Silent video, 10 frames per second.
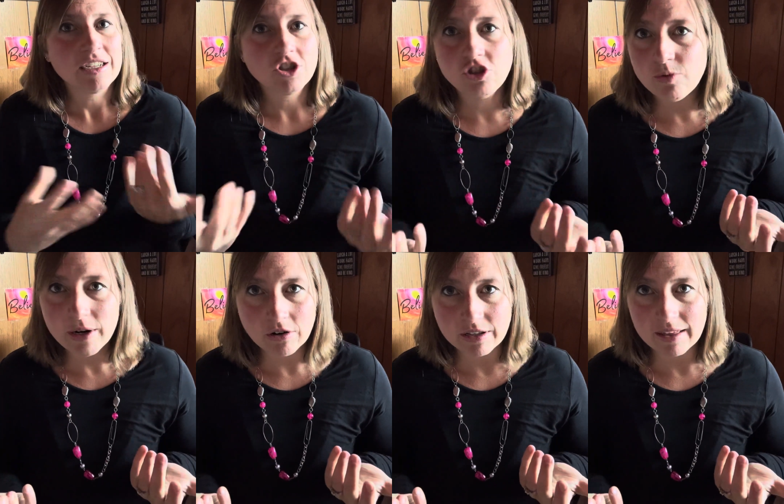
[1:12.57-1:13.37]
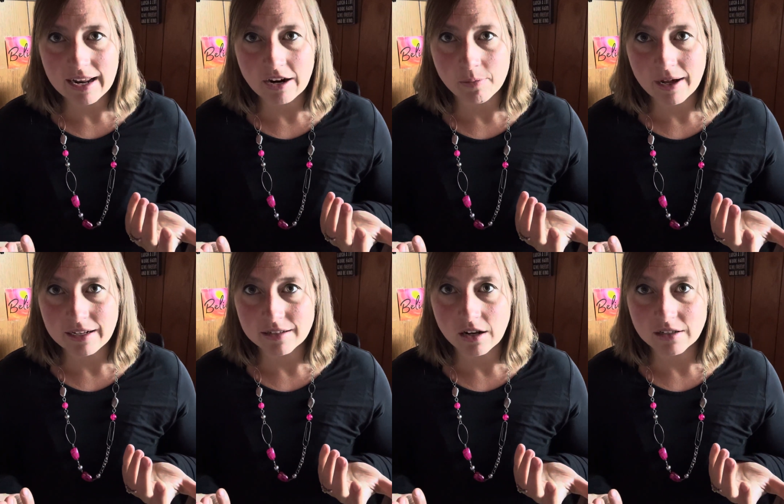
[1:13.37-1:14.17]
we don't need that on our
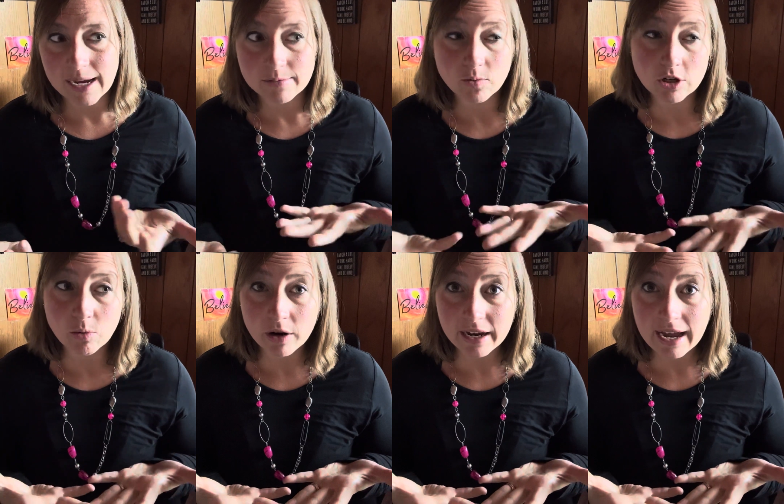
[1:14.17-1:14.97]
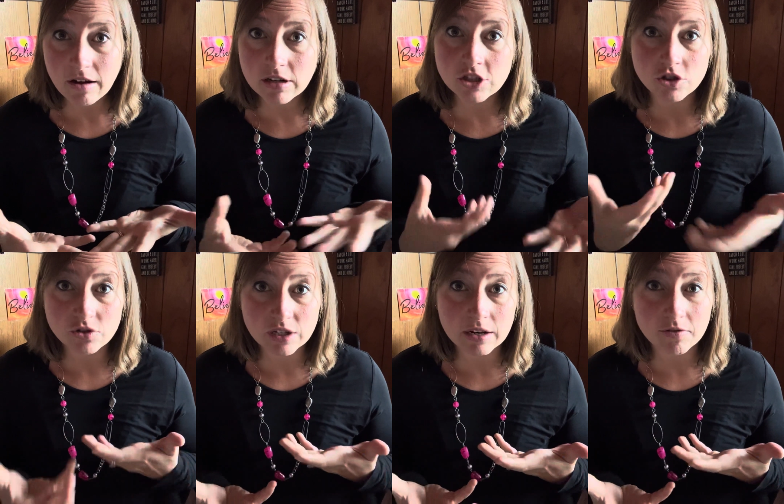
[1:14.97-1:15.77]
bodies at all times. When you're working out and you're
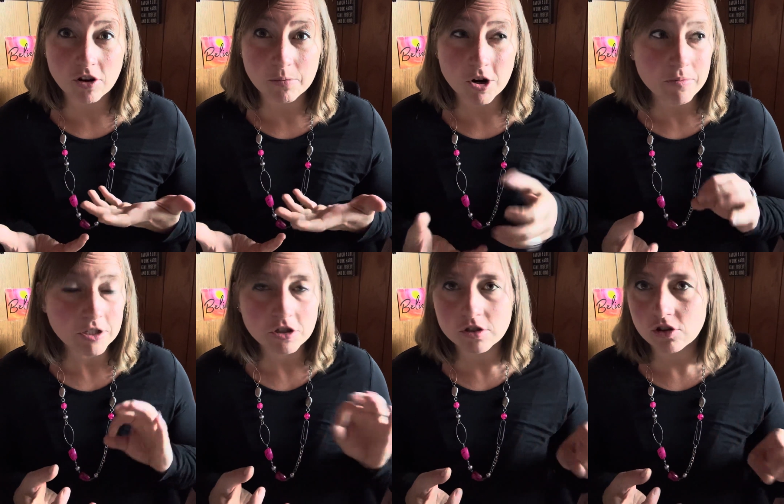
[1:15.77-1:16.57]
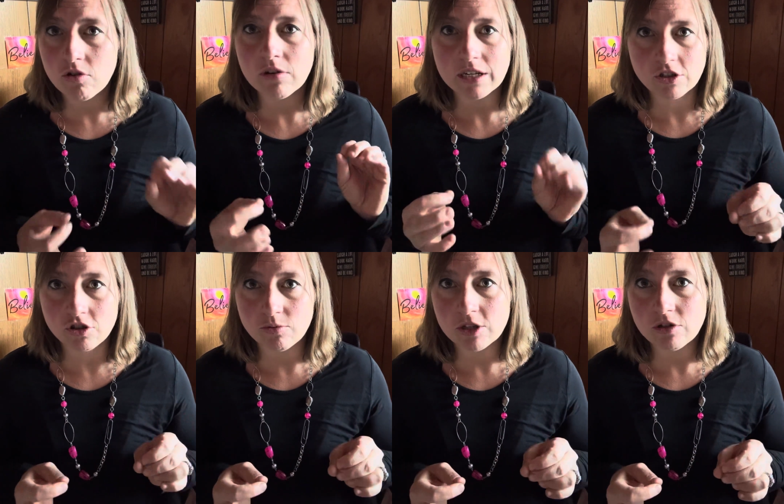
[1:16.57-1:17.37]
using it for a purpose, totally
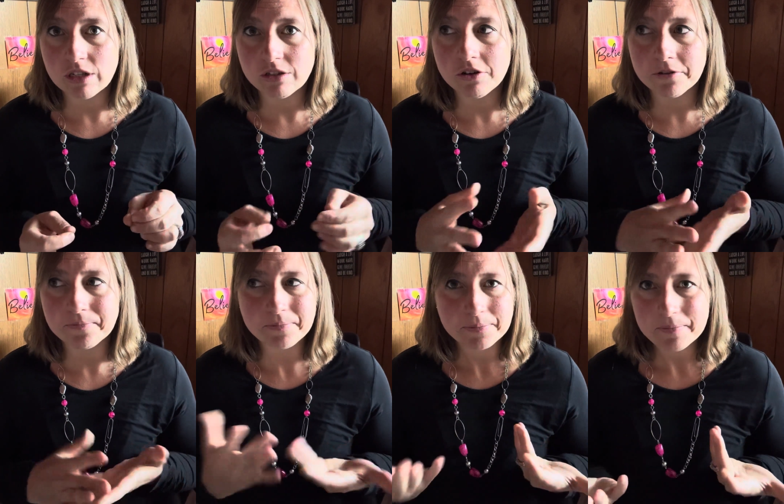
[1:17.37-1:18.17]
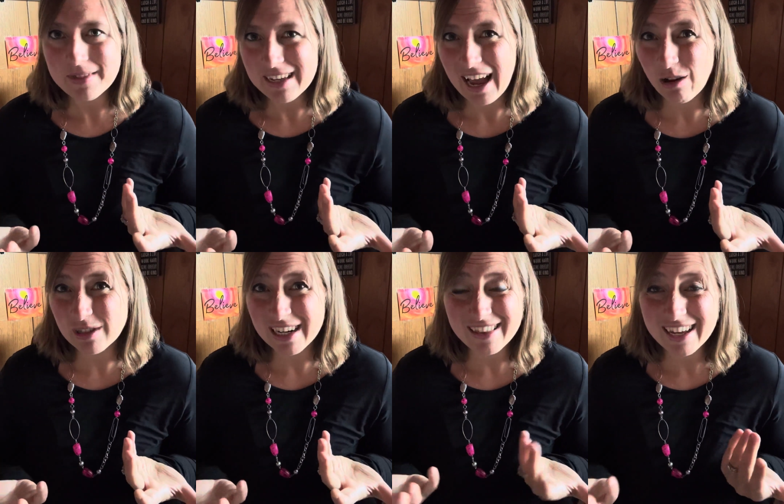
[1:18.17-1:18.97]
do what you need to do.
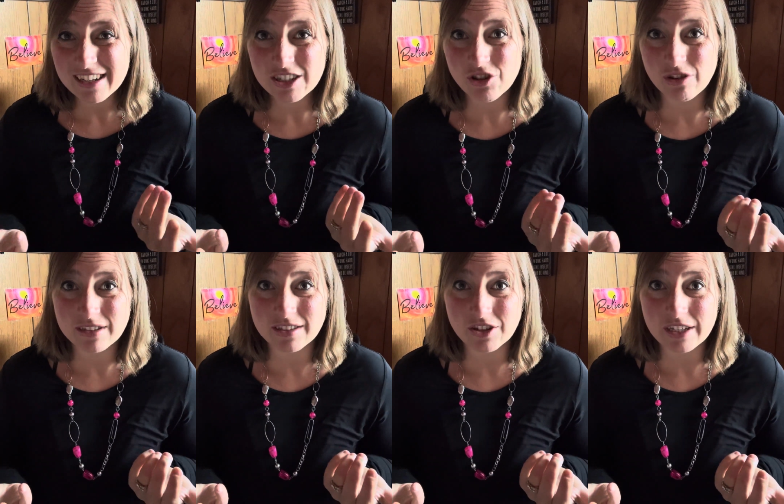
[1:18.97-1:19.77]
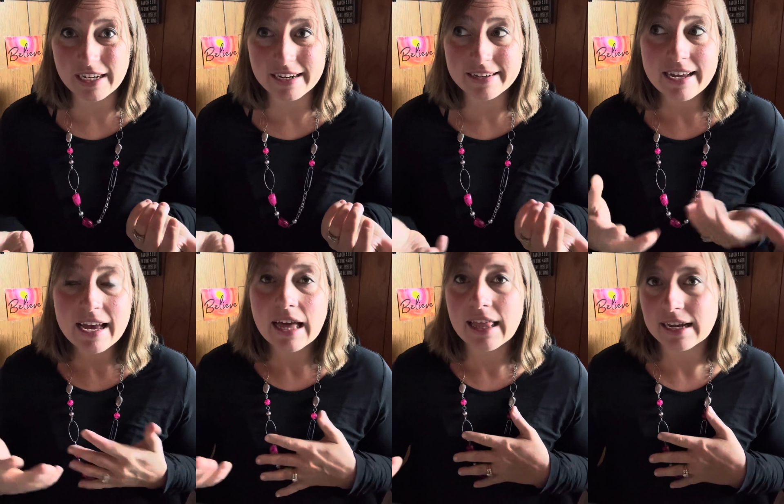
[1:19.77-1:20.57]
Outside of that, you don't necessarily need it.
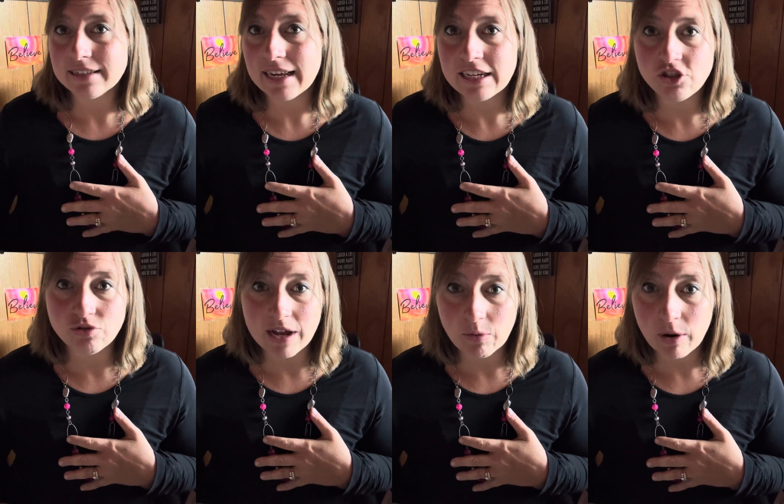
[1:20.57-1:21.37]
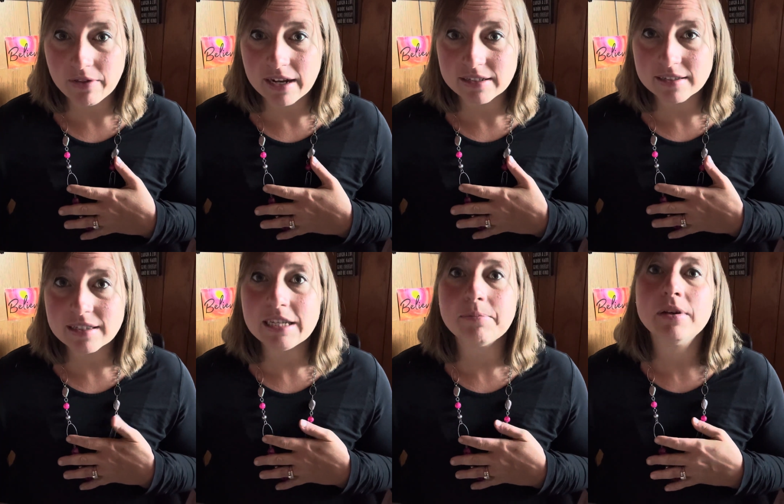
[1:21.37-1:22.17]
Like I said, I do not wear that to
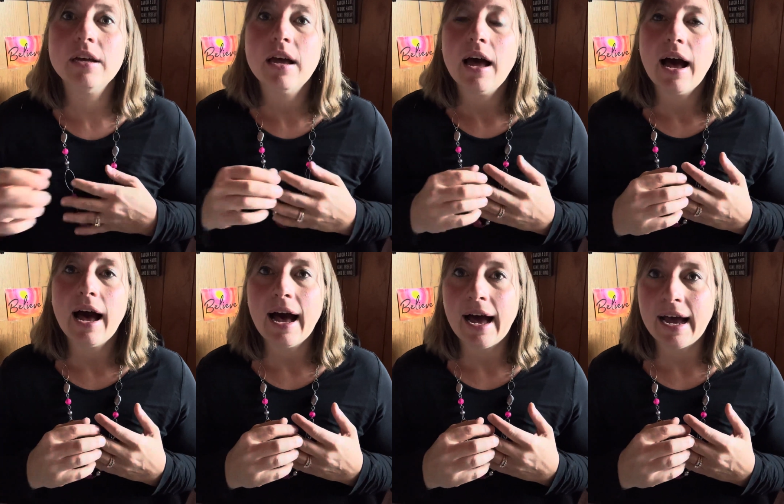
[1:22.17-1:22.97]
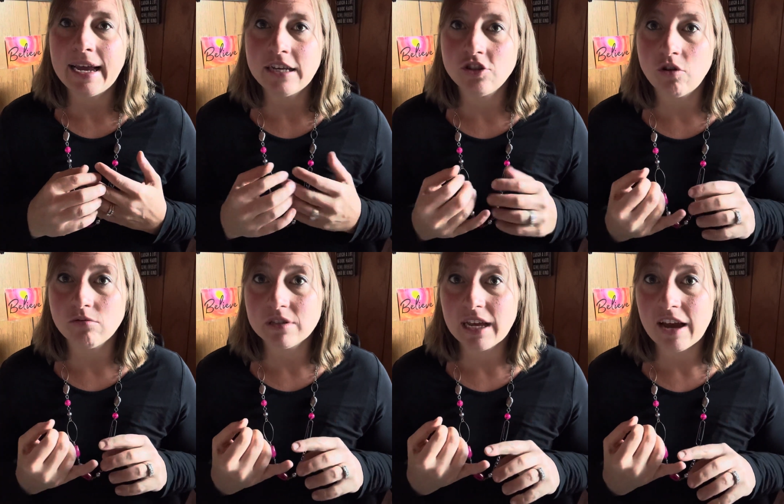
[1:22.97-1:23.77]
sleep. I
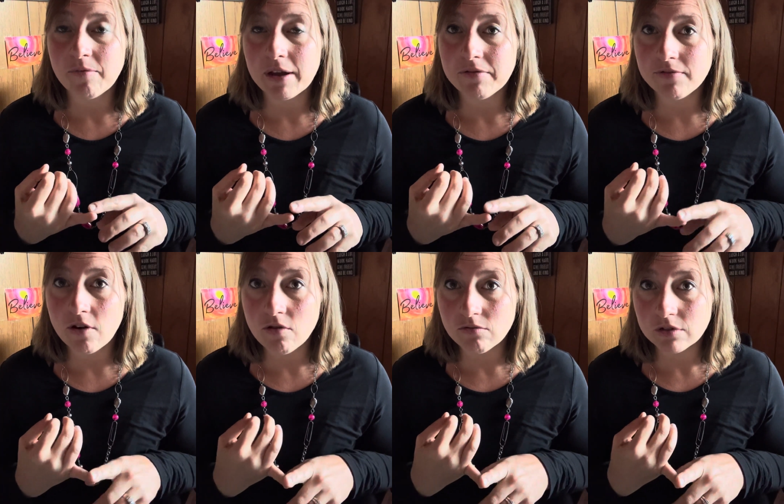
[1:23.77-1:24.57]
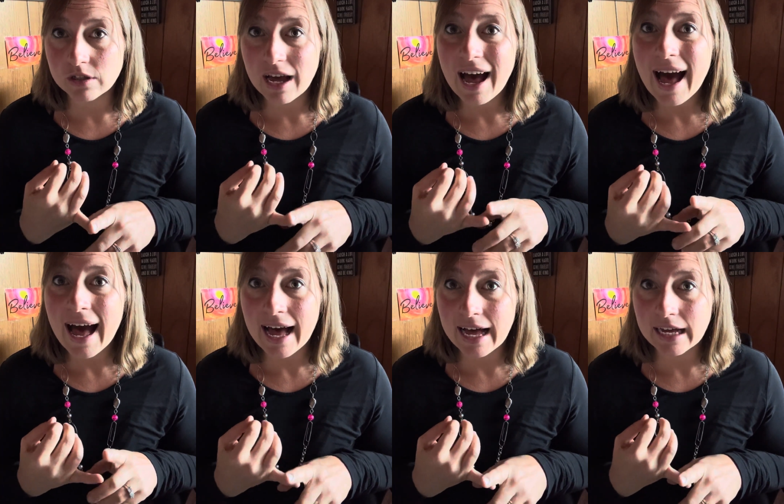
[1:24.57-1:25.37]
don't have my phone
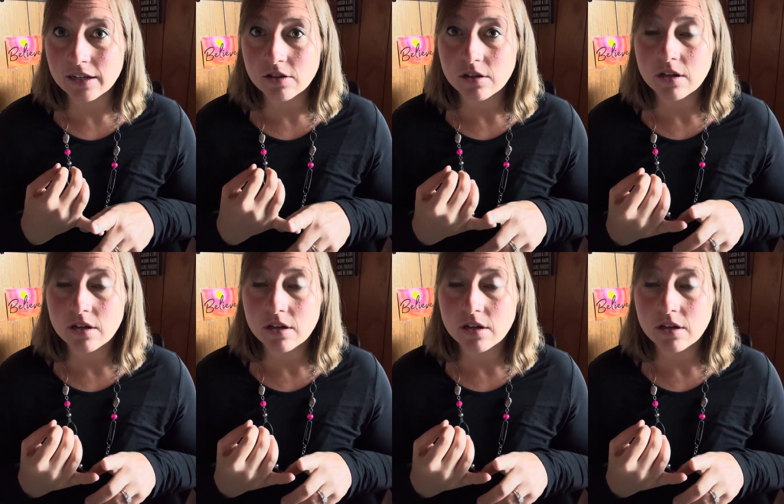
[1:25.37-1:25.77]
on